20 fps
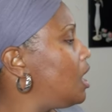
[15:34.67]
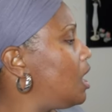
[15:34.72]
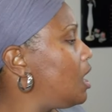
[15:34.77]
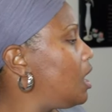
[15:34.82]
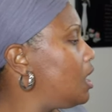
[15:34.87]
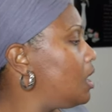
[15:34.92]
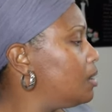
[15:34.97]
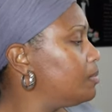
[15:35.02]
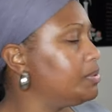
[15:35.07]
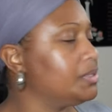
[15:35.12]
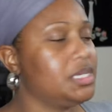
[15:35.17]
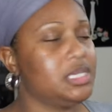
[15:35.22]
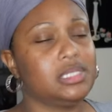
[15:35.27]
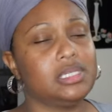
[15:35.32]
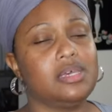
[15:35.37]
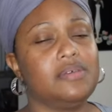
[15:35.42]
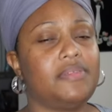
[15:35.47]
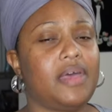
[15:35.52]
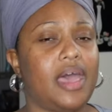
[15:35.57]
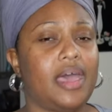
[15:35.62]
Uh, please
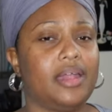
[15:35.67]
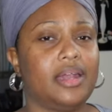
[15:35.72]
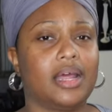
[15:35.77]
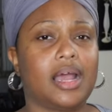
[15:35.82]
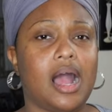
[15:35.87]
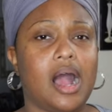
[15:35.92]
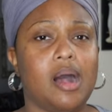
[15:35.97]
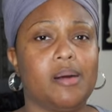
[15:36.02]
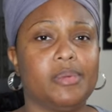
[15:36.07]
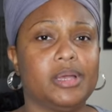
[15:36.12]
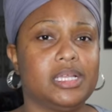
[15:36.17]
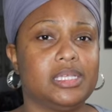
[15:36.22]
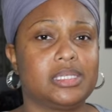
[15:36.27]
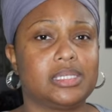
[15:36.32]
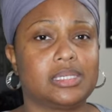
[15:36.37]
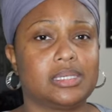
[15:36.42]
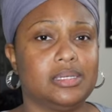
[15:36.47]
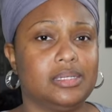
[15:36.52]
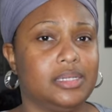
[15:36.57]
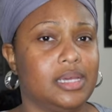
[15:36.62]
leave that in the
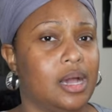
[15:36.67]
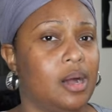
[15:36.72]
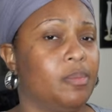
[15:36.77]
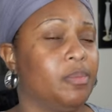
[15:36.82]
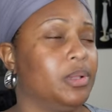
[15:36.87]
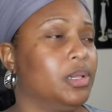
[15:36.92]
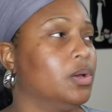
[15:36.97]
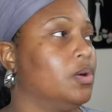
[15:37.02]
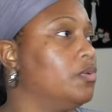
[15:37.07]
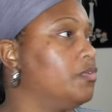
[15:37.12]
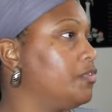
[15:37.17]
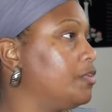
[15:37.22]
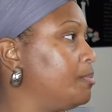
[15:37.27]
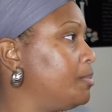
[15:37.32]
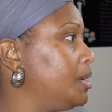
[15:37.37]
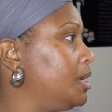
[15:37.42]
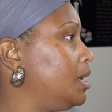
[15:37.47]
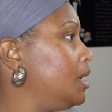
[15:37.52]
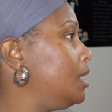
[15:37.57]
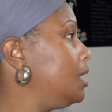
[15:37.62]
comments down below for
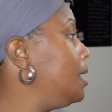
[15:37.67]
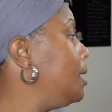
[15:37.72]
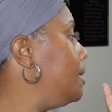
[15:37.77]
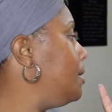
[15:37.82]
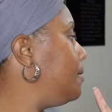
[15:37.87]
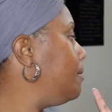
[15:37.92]
me